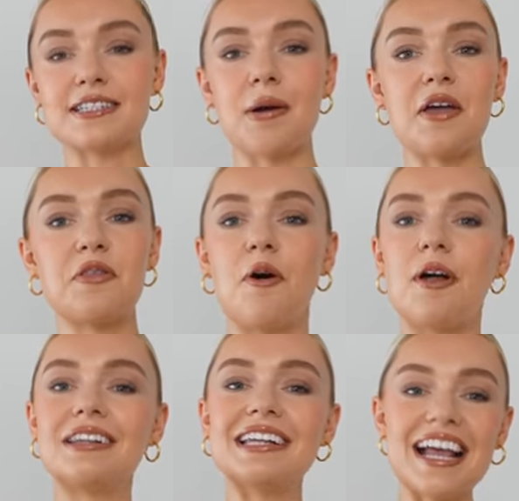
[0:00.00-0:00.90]
so I
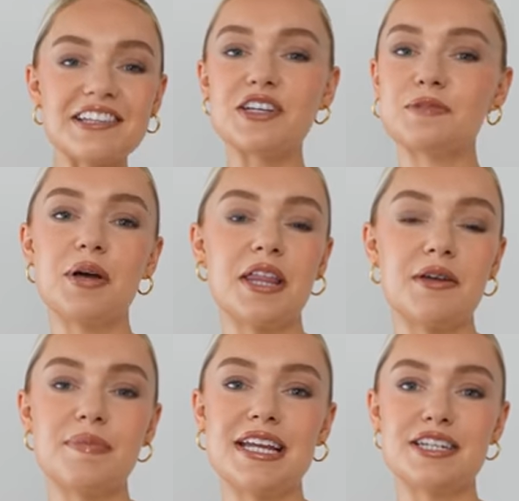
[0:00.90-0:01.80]
thought let's just put
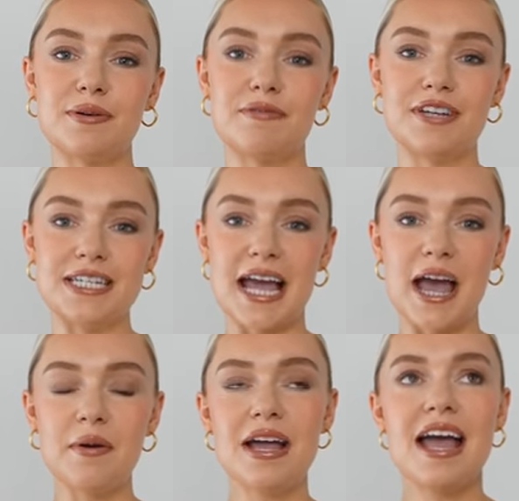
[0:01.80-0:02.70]
them into a
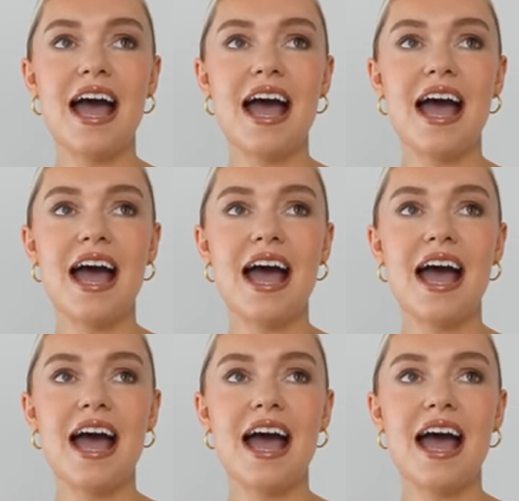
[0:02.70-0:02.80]
video.